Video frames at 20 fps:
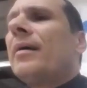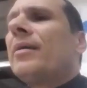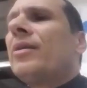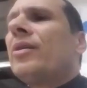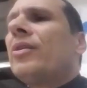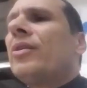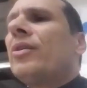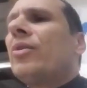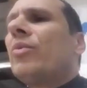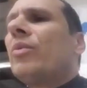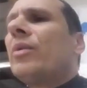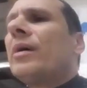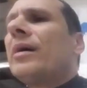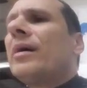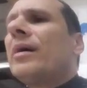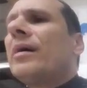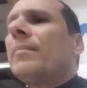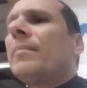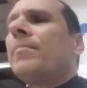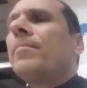you know,
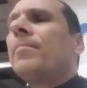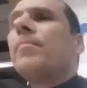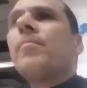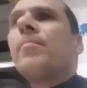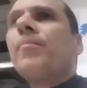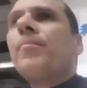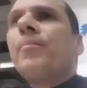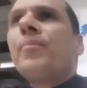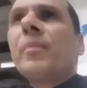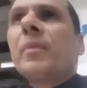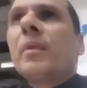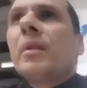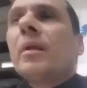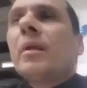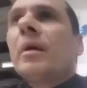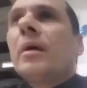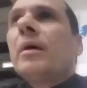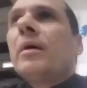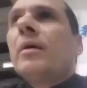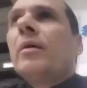
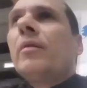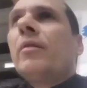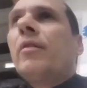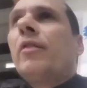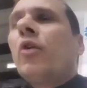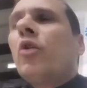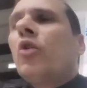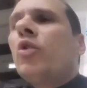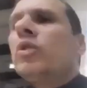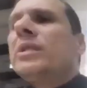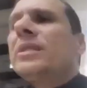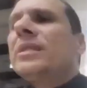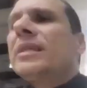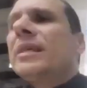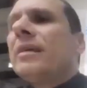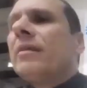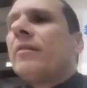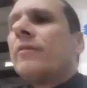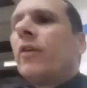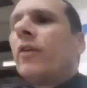those
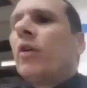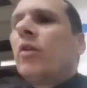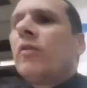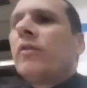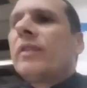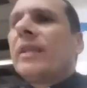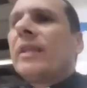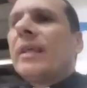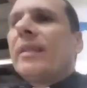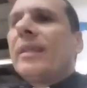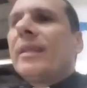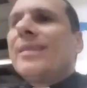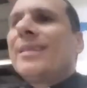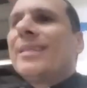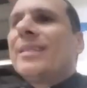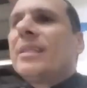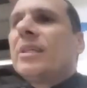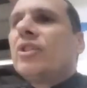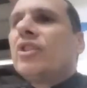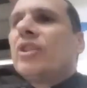involved in the
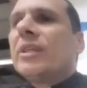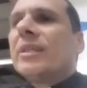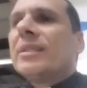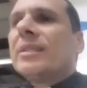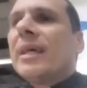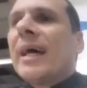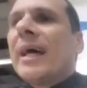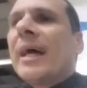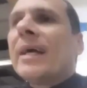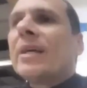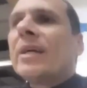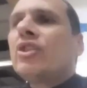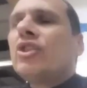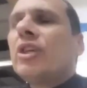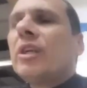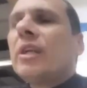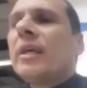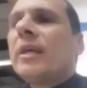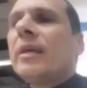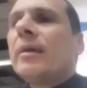decisions
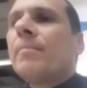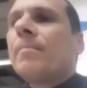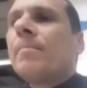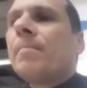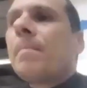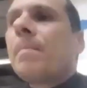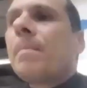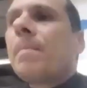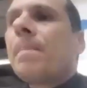actually